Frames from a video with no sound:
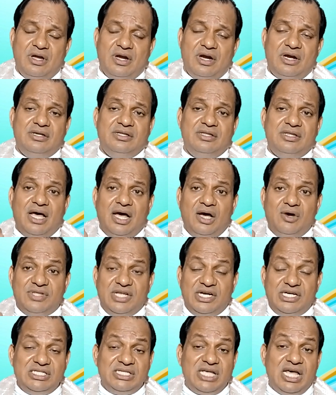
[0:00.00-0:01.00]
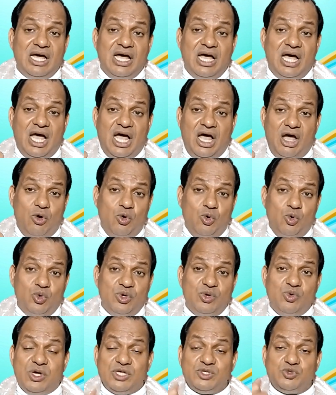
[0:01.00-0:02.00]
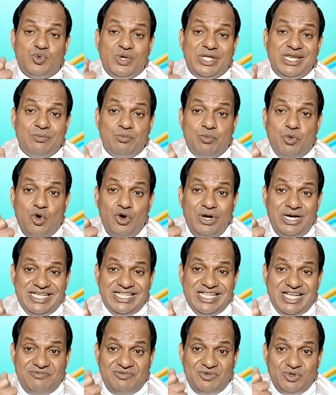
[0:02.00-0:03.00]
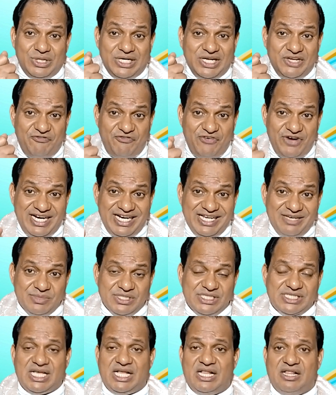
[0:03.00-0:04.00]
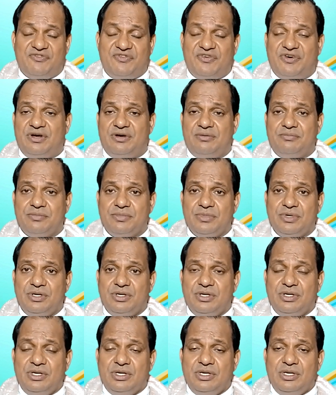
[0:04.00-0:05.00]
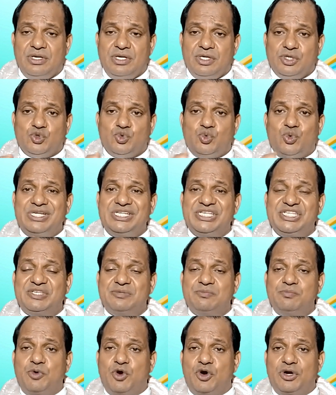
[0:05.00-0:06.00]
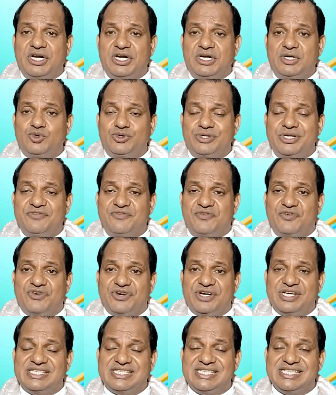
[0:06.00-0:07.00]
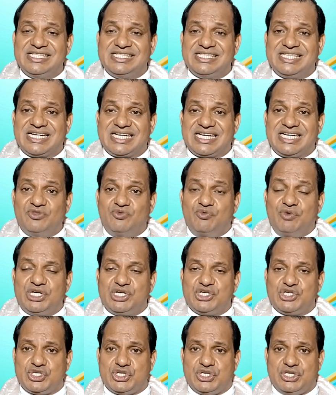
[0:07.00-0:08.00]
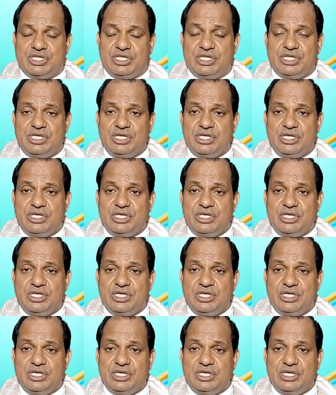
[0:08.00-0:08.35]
And now that's how he was very bold enough to defend himself. So what is important today for us is the conviction.